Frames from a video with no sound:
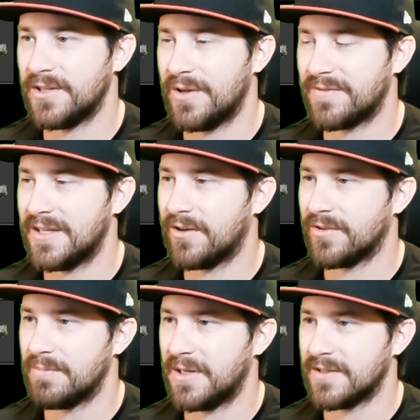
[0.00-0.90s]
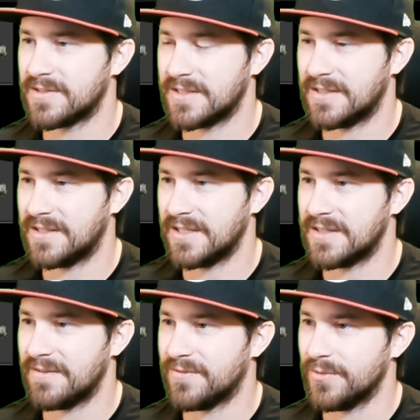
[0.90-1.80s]
you have to hit all the pellets to
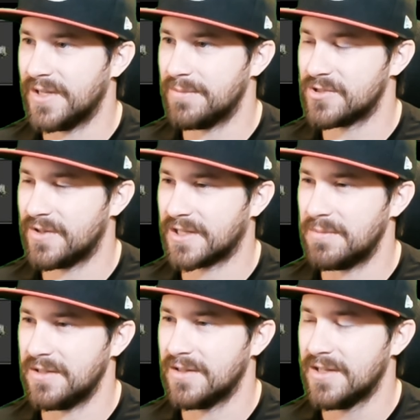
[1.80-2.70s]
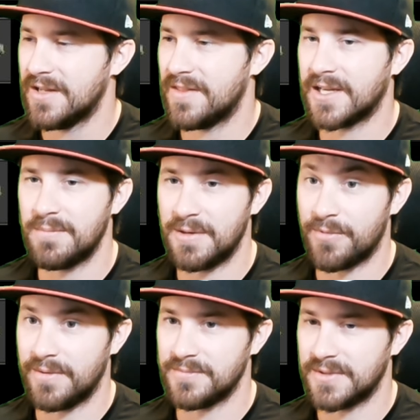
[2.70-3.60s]
get that full damage, so that could be a
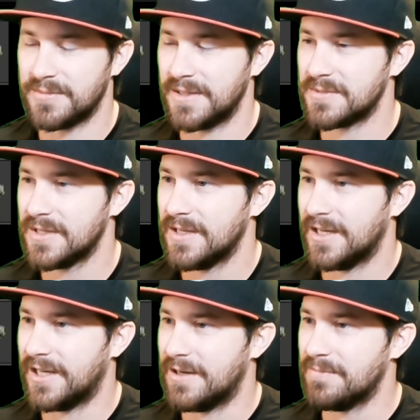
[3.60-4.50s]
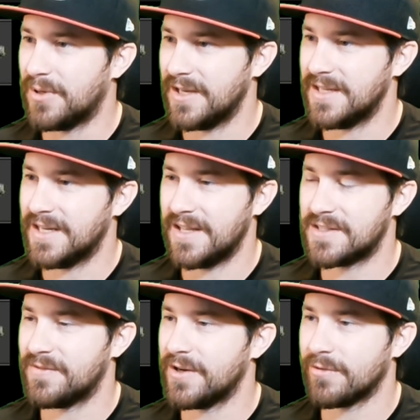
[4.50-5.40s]
problem sometimes. But
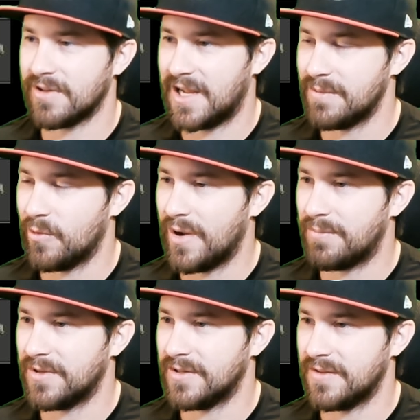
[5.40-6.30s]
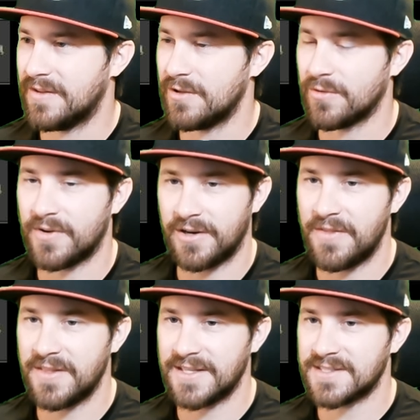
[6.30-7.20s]
it's a very reliable weapon, and then the Old Fire,
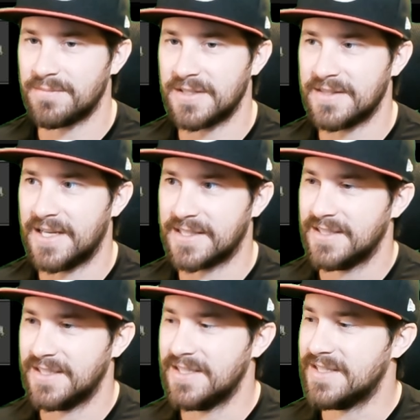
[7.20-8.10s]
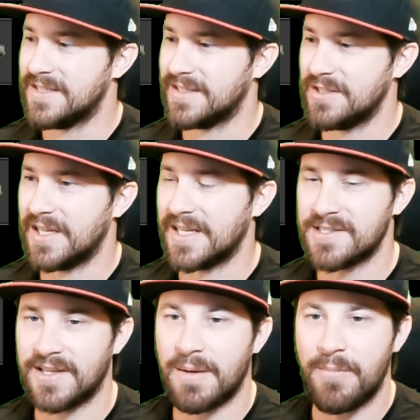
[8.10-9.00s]
I think that's something that it
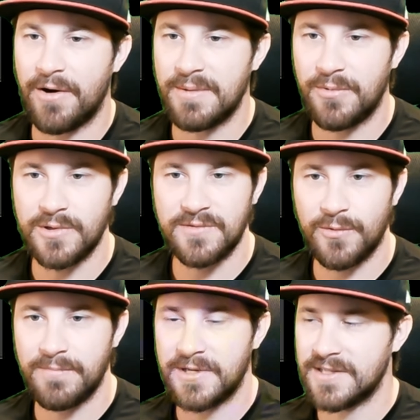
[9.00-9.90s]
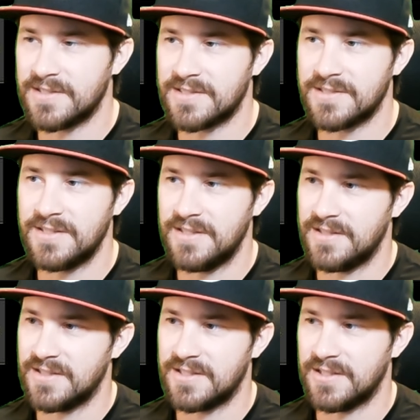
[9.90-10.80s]
gets a lot of brownie points for, because it's
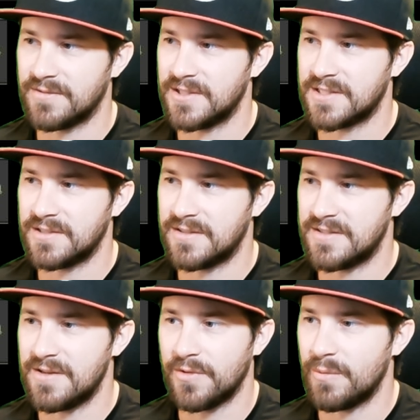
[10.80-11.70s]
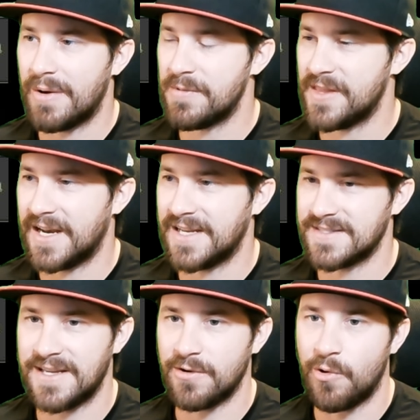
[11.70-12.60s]
it's the only weapon that
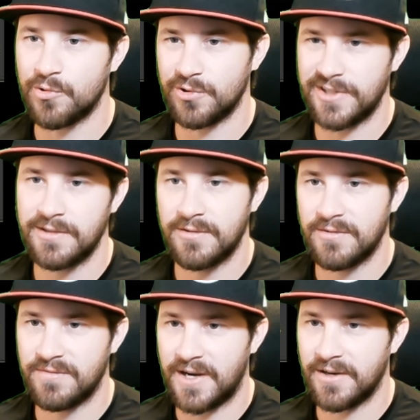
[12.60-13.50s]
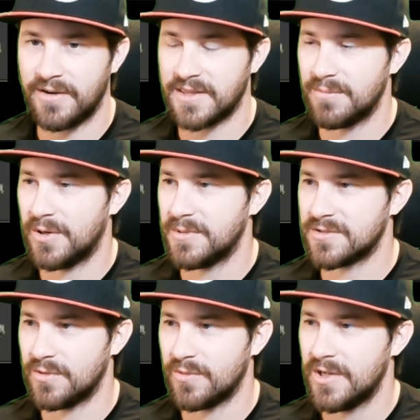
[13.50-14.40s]
has that alternate fire at the moment. So